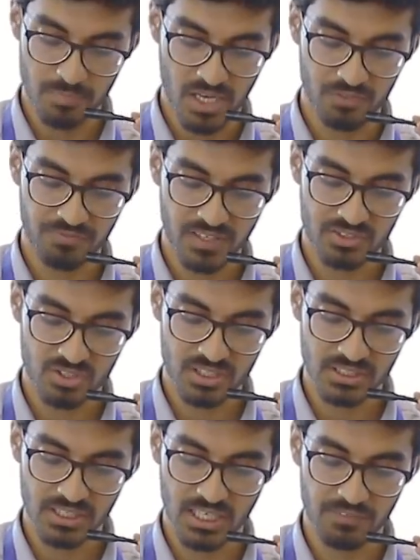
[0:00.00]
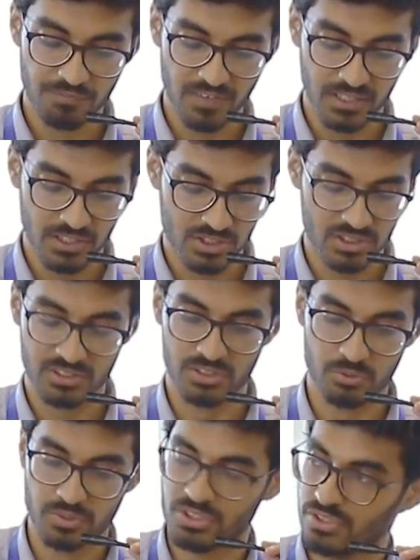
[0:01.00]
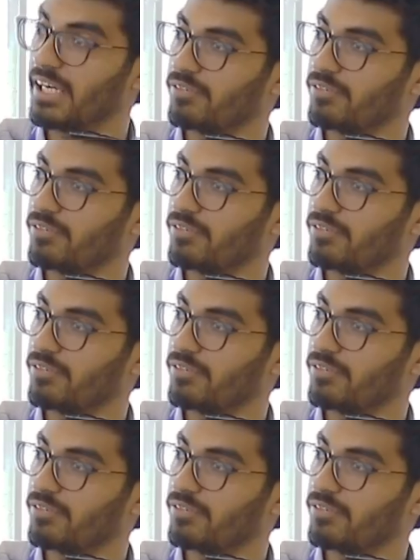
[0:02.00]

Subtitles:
manufacturing and financial situation.